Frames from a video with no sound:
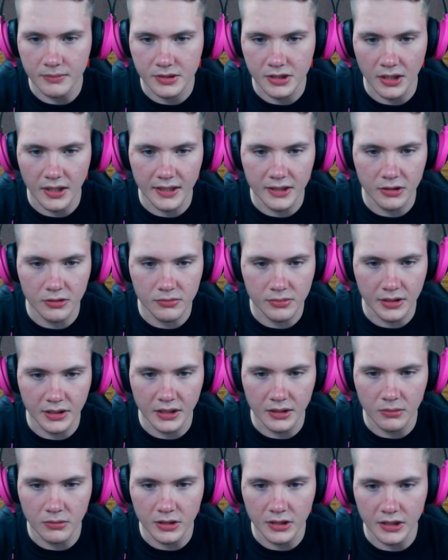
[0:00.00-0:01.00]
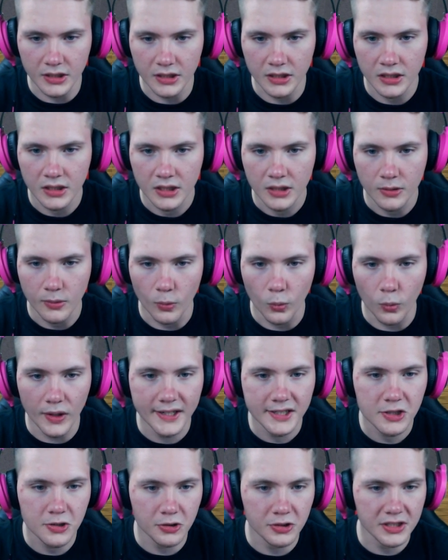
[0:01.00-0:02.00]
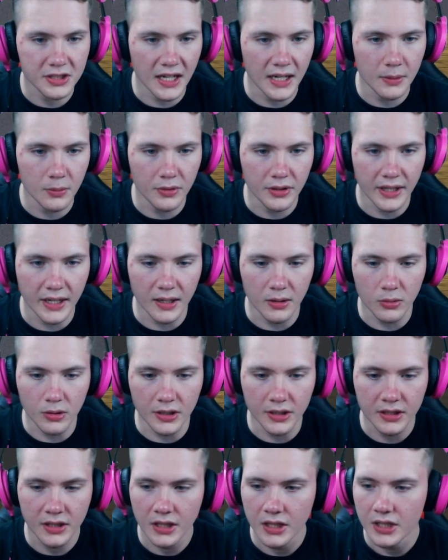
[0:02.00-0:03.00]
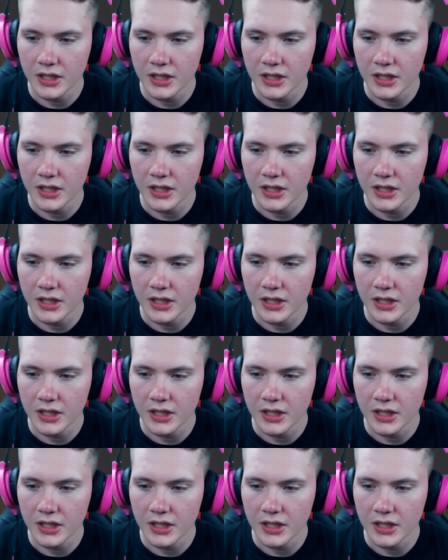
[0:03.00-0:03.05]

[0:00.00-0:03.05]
So I don't really wanna waste your time with that one.